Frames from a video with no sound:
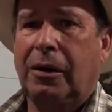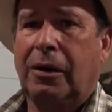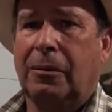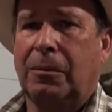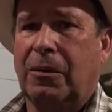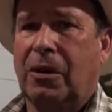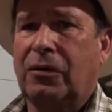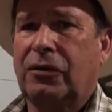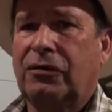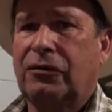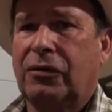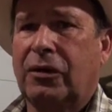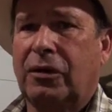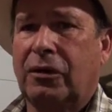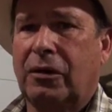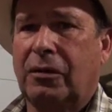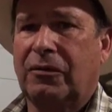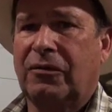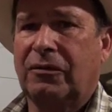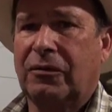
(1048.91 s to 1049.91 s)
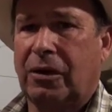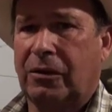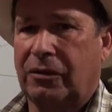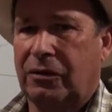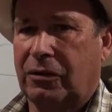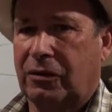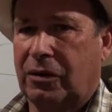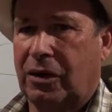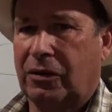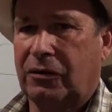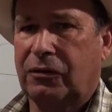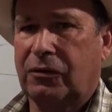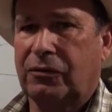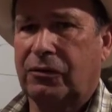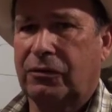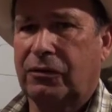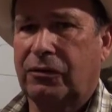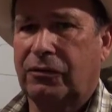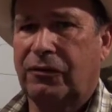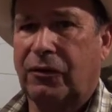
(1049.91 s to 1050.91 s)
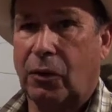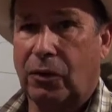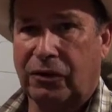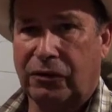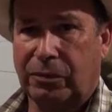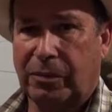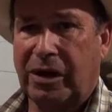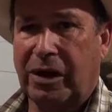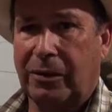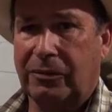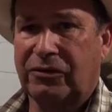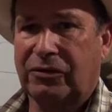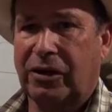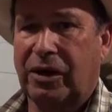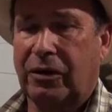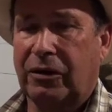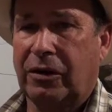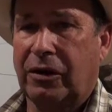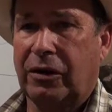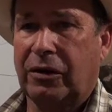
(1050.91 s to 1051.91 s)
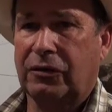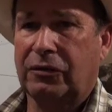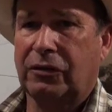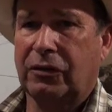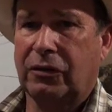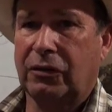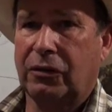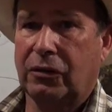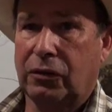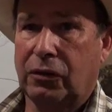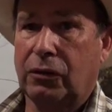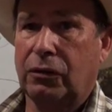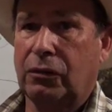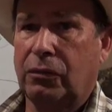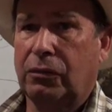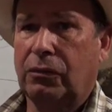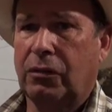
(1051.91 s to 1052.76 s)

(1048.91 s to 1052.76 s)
Most national forest maps nowadays and the good